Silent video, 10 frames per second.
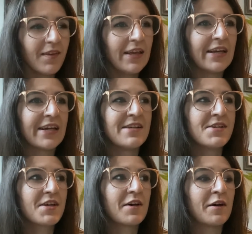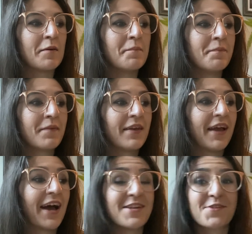And
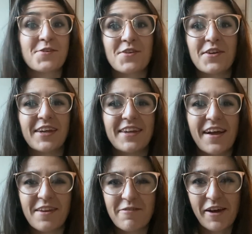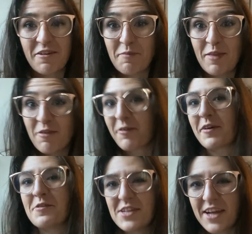as a result, like now they've kind of been
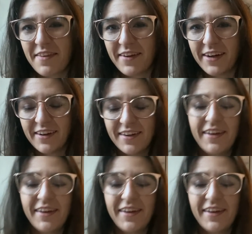thrown together